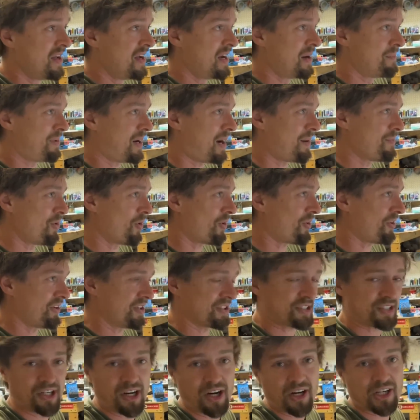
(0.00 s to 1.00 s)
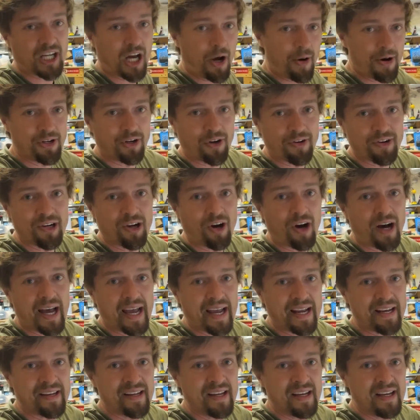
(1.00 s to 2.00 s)
But I'm not going to start going
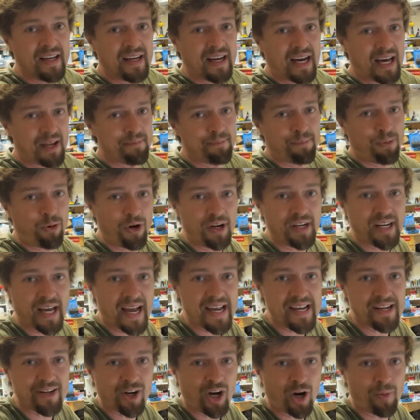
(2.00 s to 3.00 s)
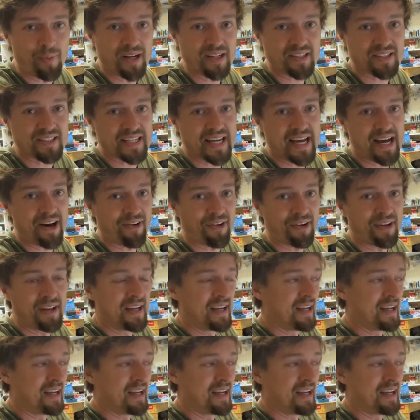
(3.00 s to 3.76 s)
online and putting hate comments down.